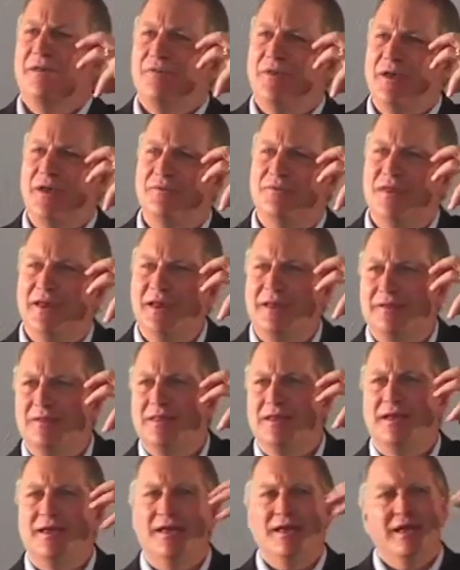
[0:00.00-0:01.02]
the, the,
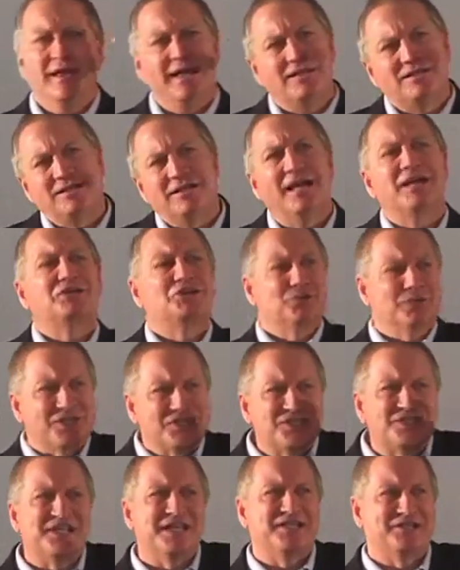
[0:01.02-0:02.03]
the intellectual
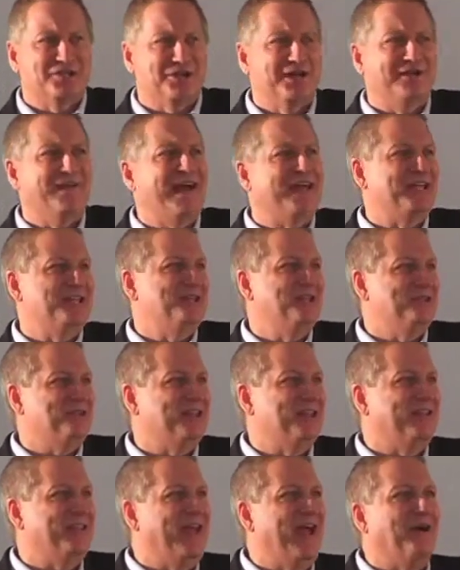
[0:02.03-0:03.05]
center, if I can
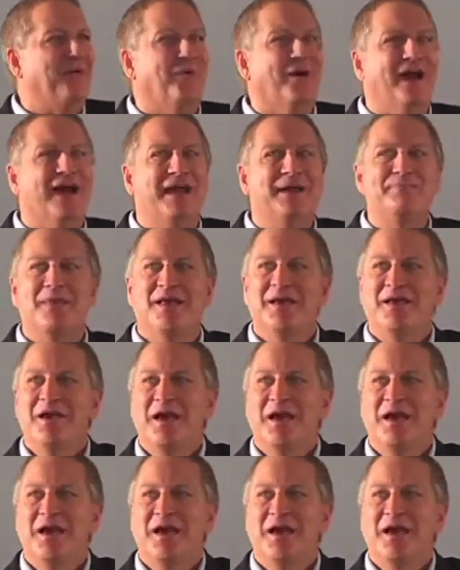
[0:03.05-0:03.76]
use it in that way,